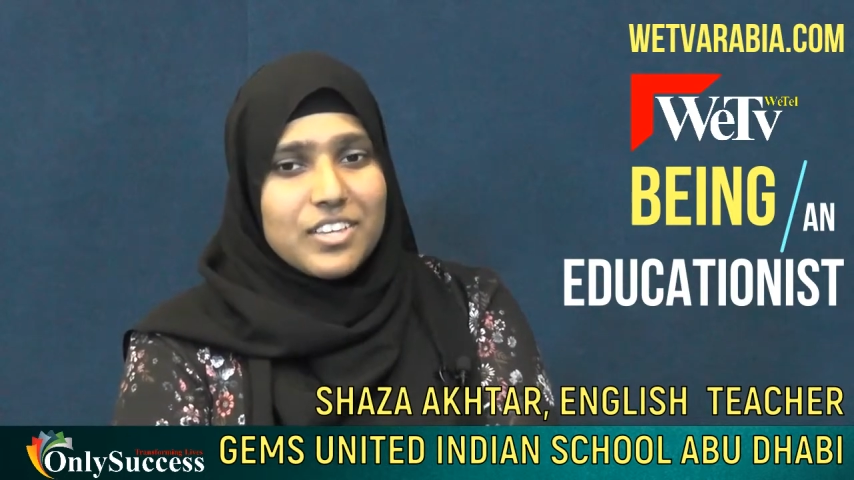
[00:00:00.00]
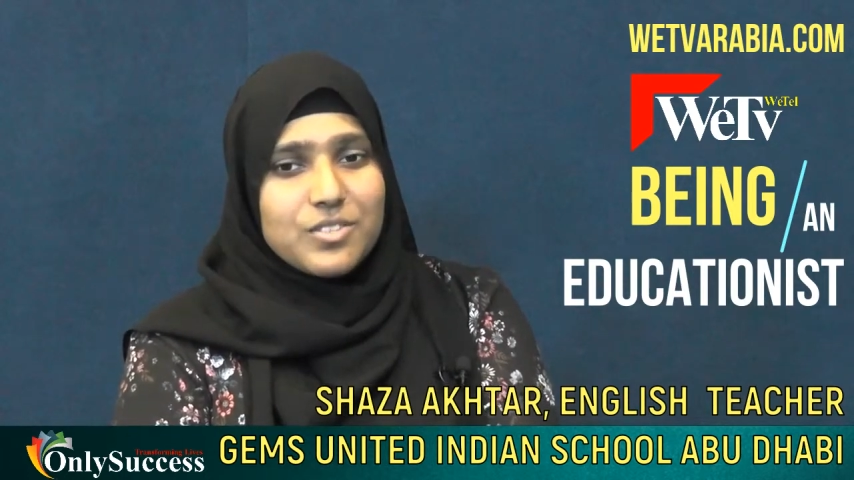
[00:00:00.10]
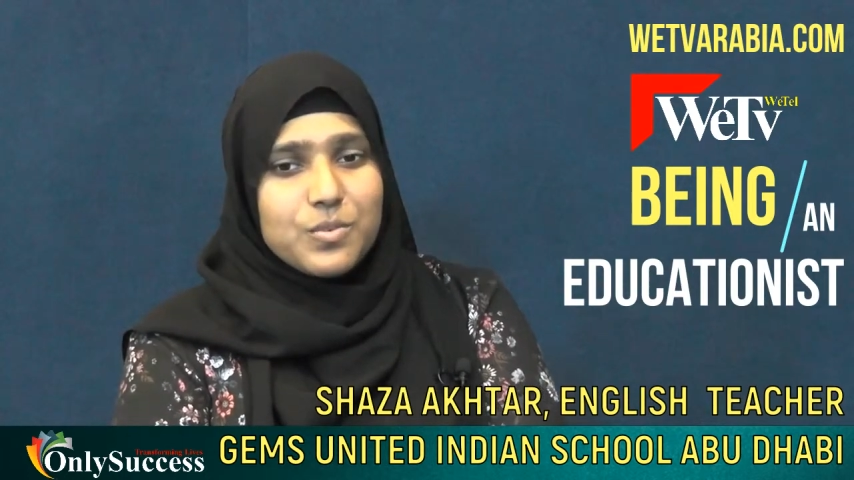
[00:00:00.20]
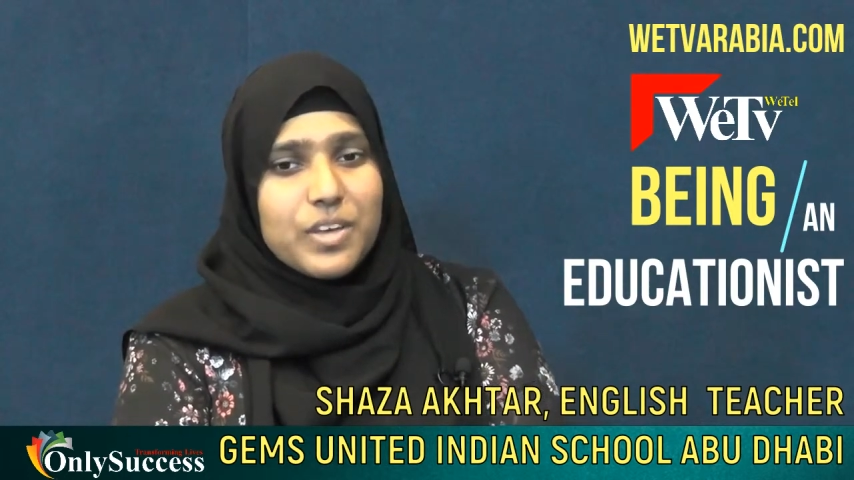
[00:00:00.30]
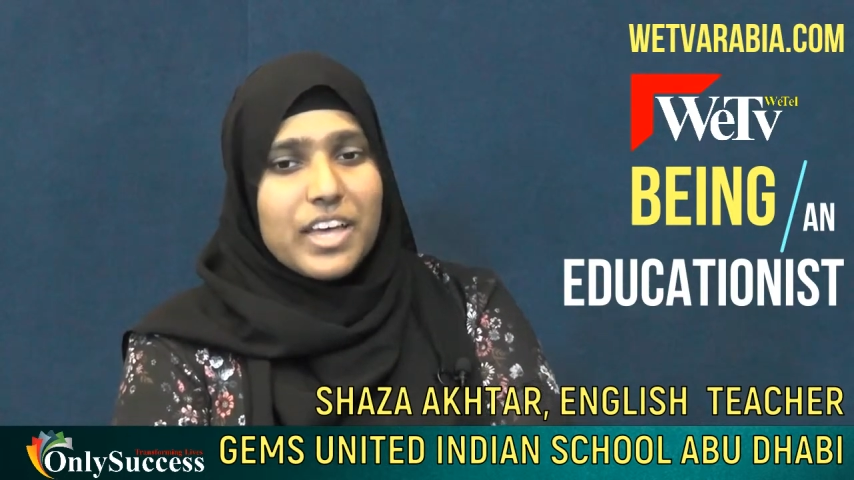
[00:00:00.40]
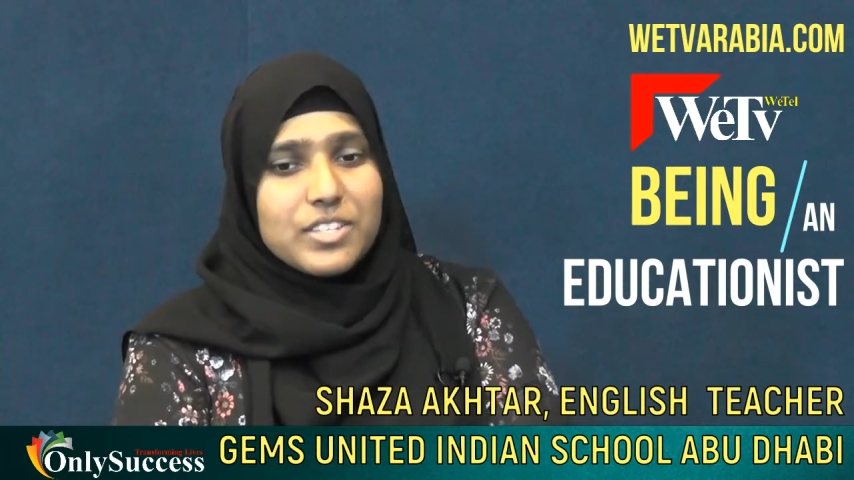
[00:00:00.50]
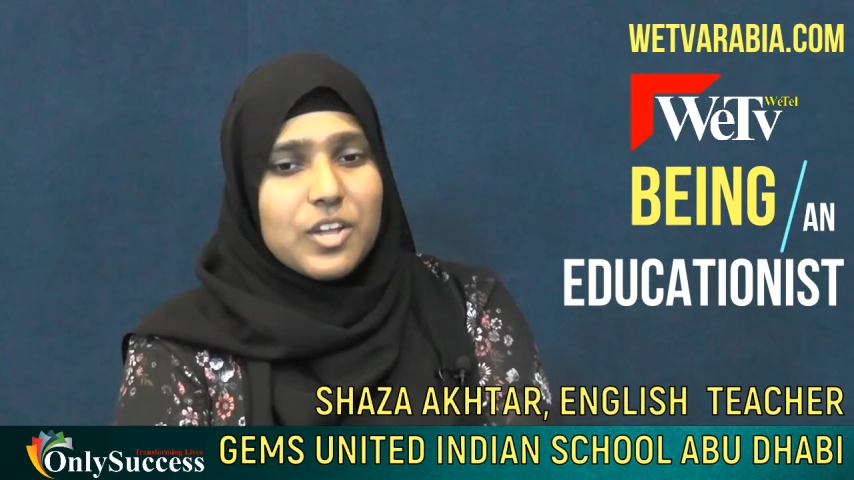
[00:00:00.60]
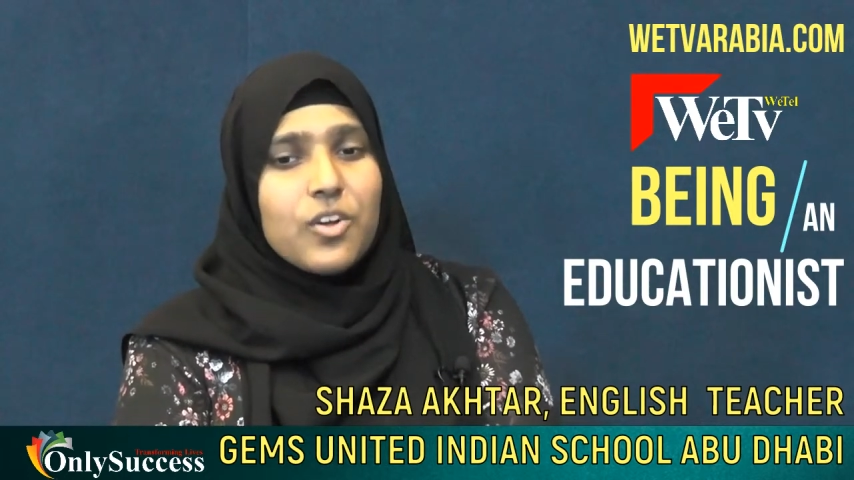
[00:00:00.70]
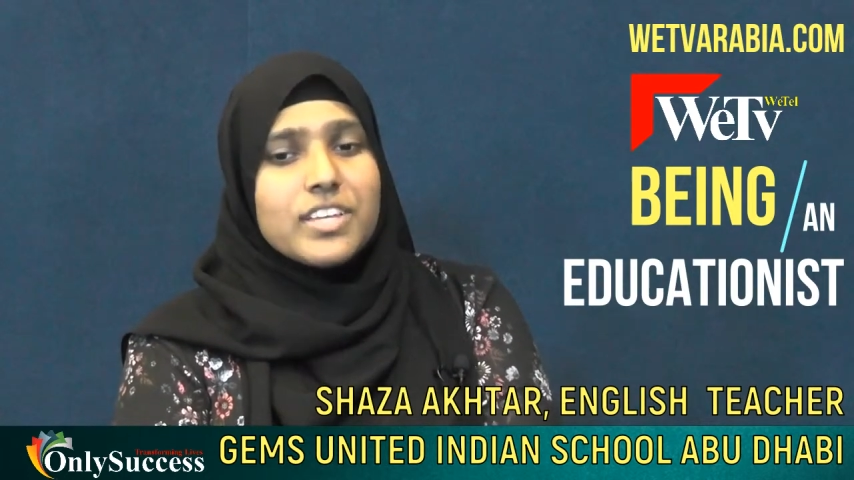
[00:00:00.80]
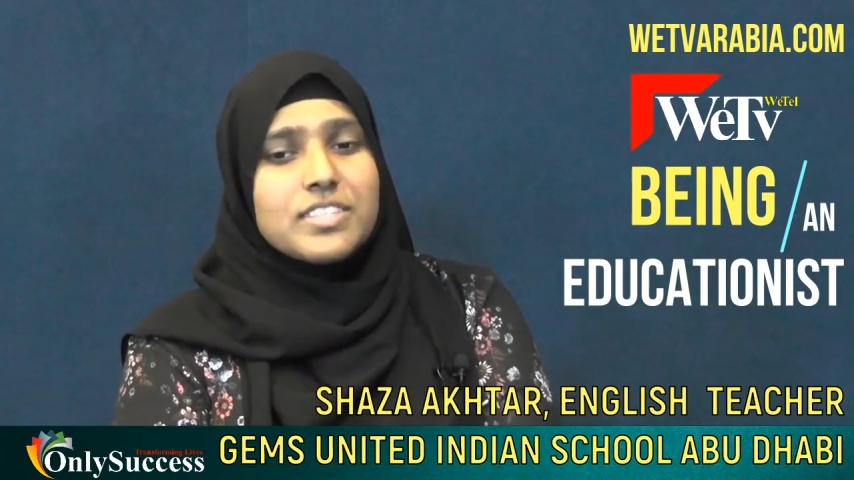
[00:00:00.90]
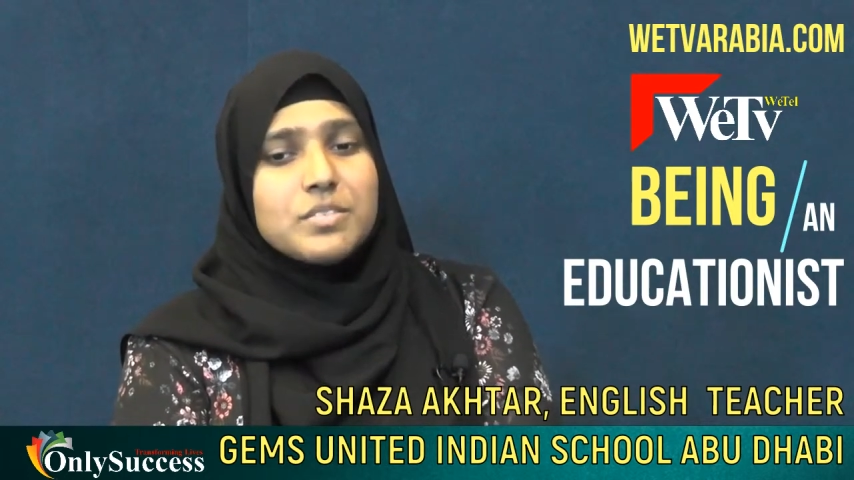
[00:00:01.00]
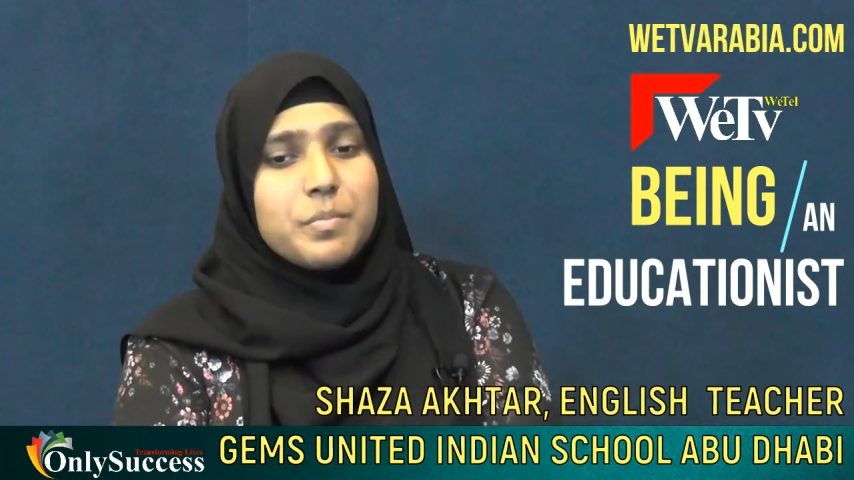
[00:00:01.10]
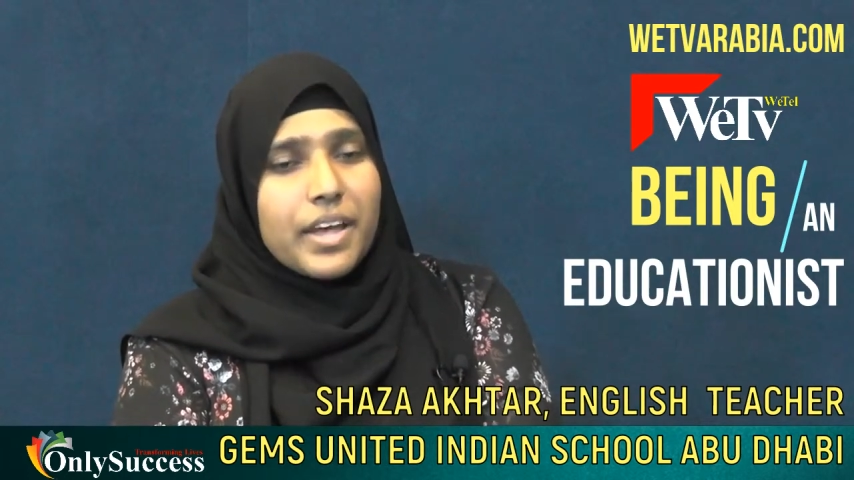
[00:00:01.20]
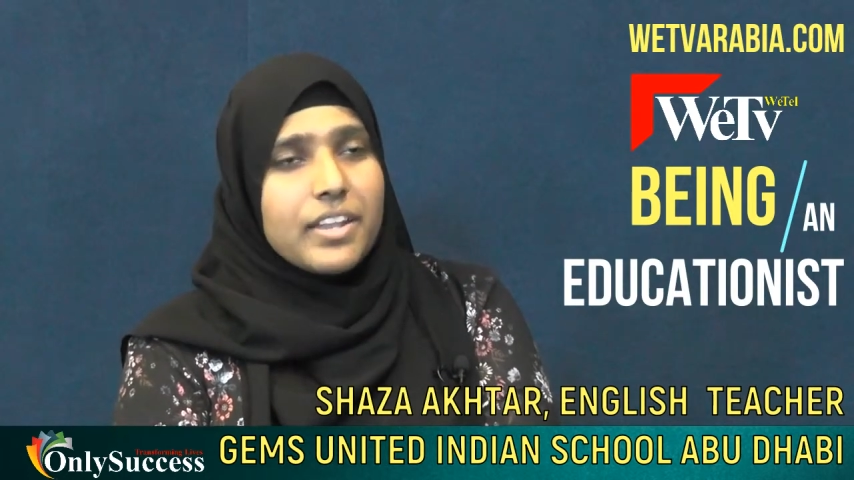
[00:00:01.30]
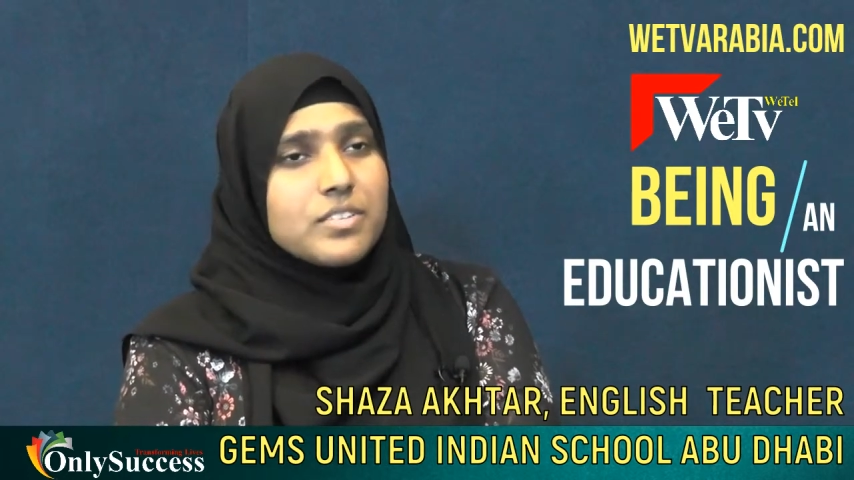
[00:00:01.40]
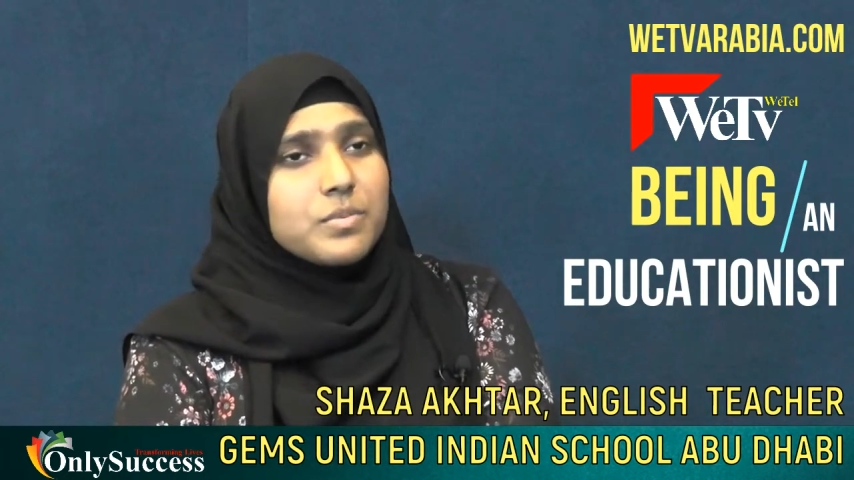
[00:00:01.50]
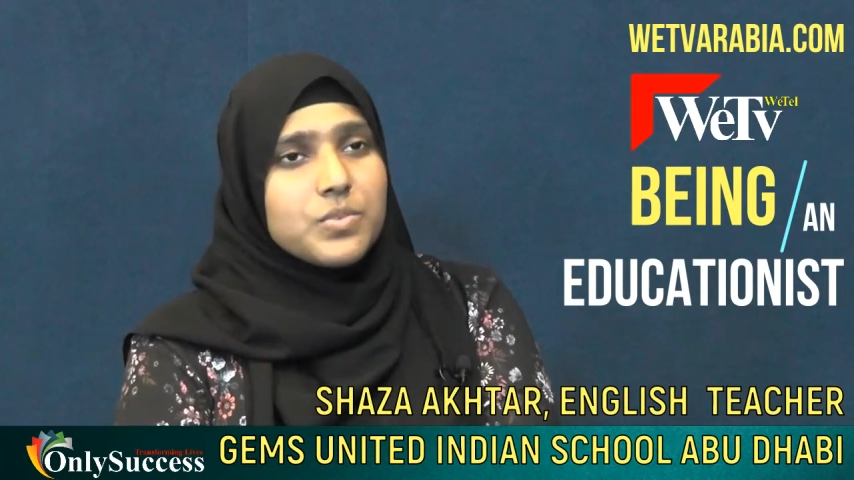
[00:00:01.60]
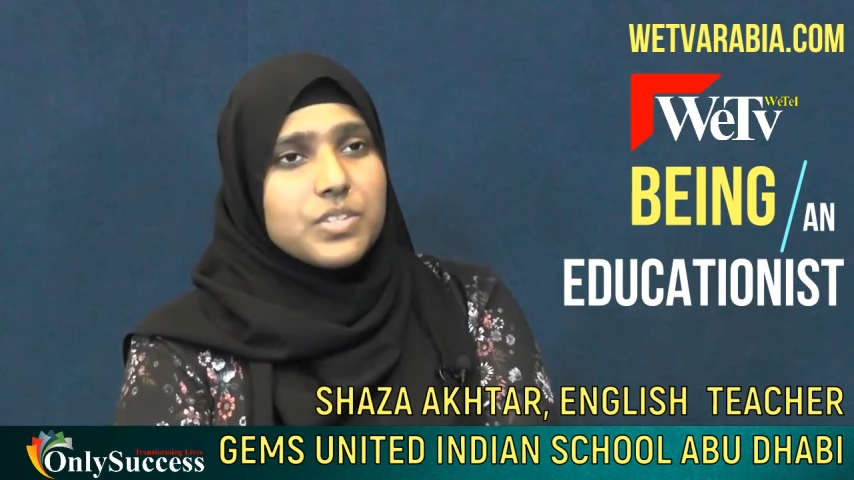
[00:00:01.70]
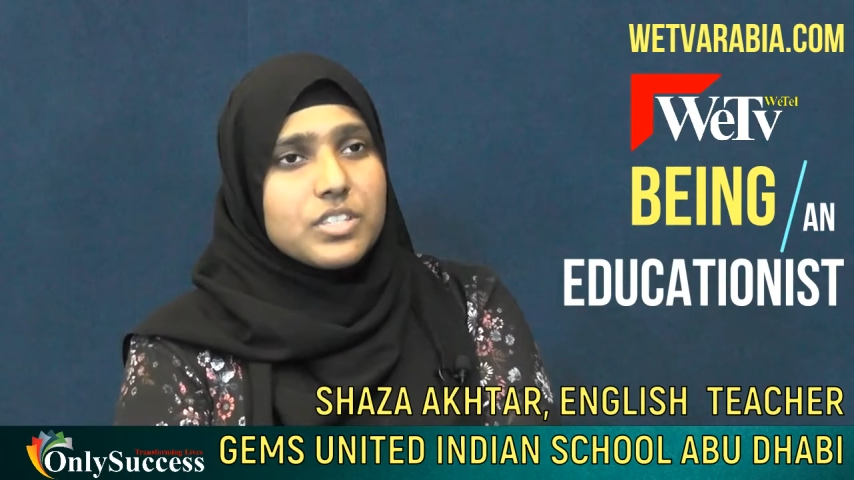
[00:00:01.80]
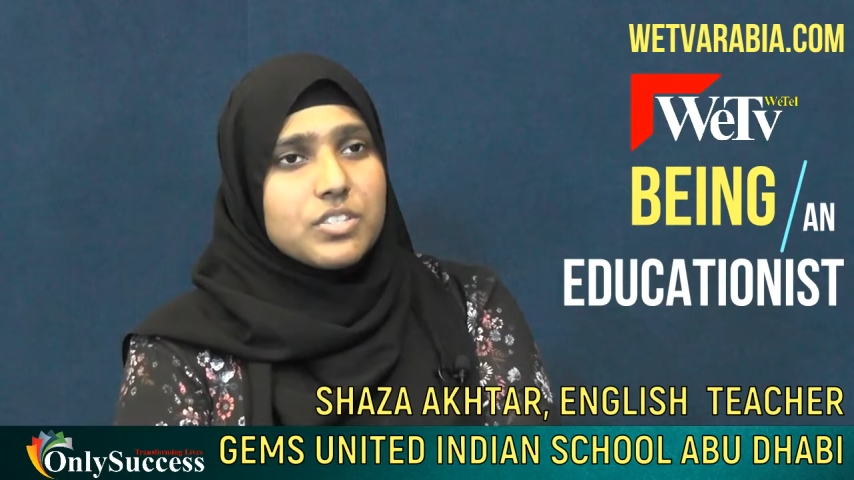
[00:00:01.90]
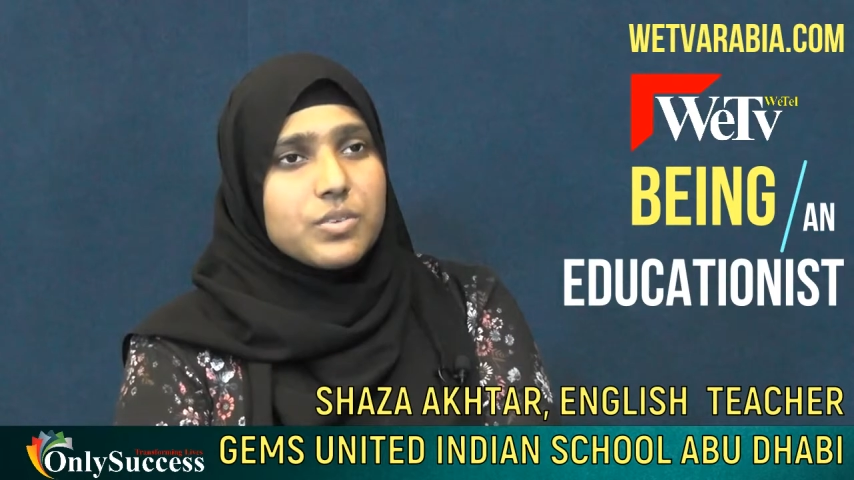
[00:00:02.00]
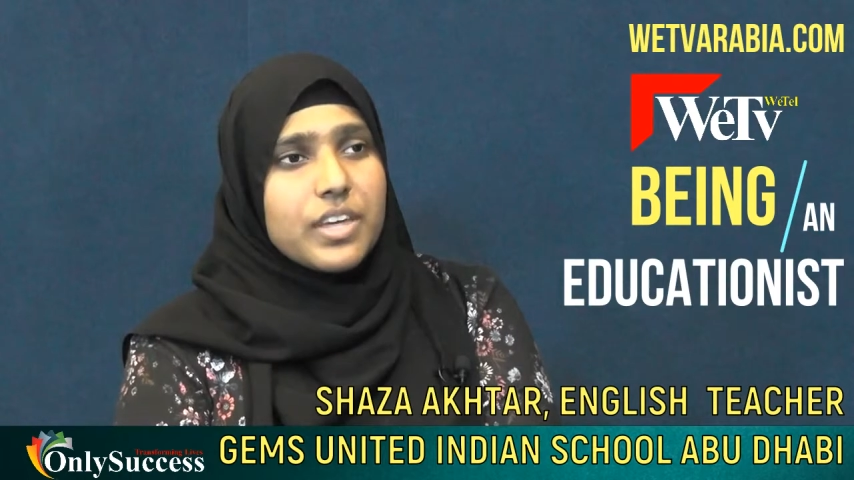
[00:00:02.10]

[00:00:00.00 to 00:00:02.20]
So as long as there's a balance between the two,